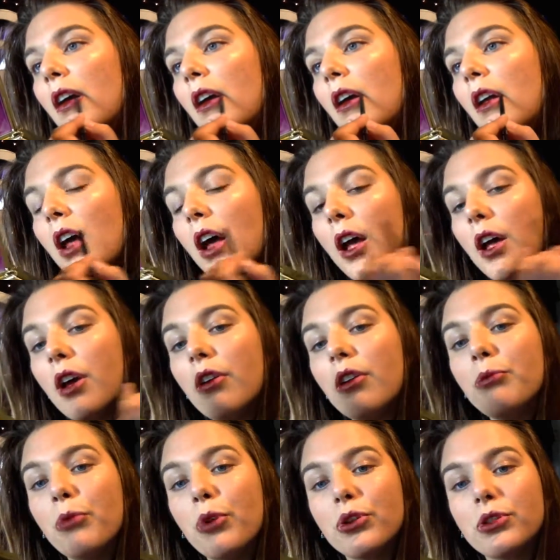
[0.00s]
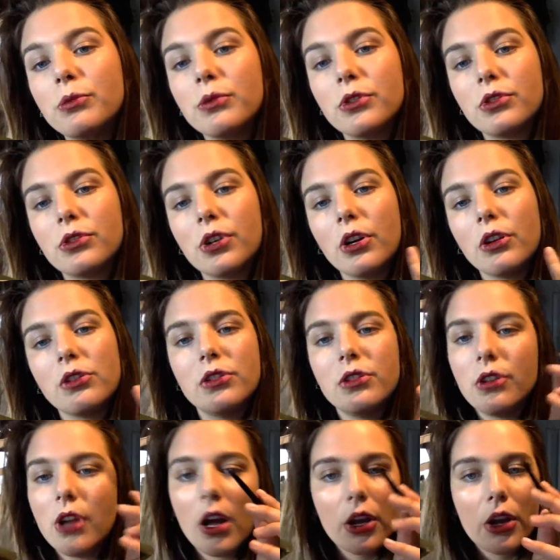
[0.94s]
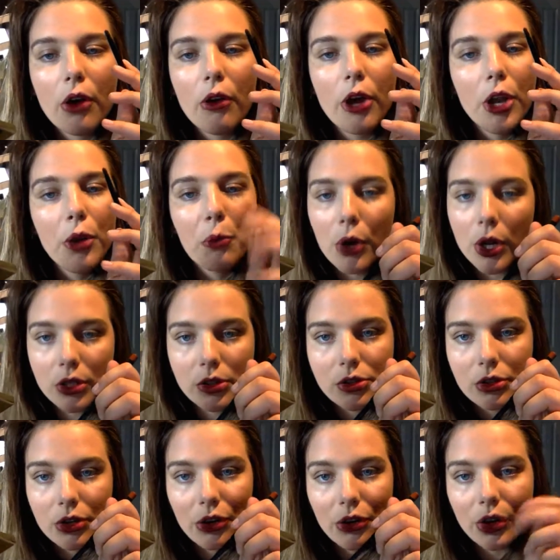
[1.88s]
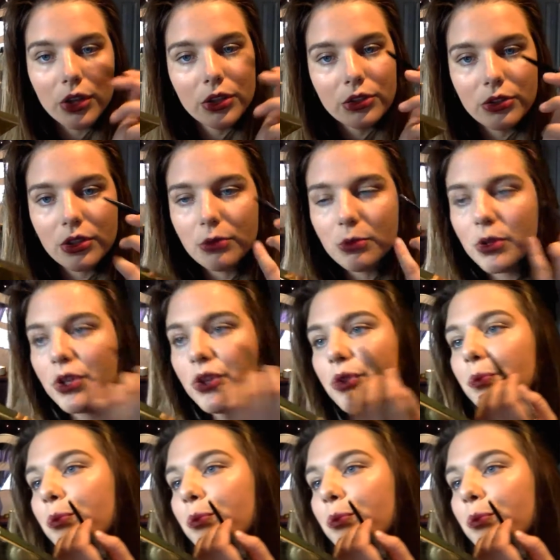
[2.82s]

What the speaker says: And I go in multiple strokes. Do not go in one stroke. It's stupid.